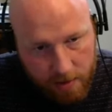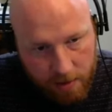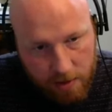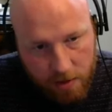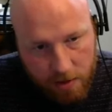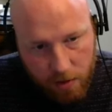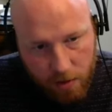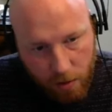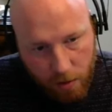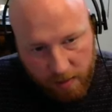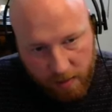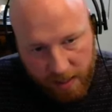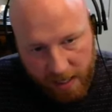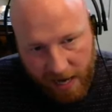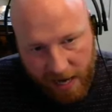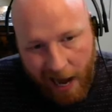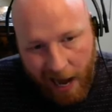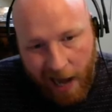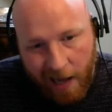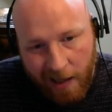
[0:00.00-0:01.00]
So it'll be an
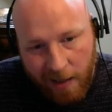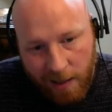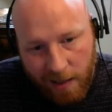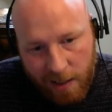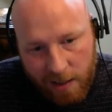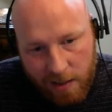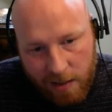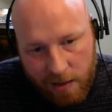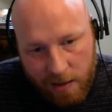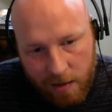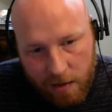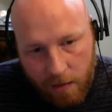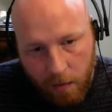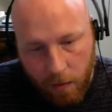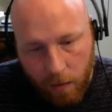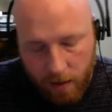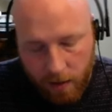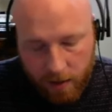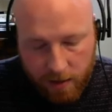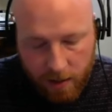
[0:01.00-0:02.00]
iList
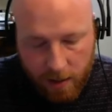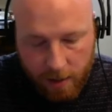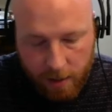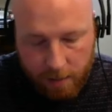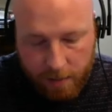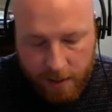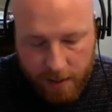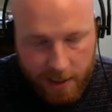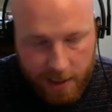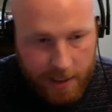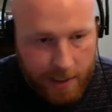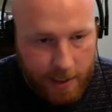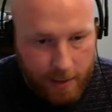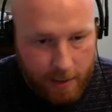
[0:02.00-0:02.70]
with type t.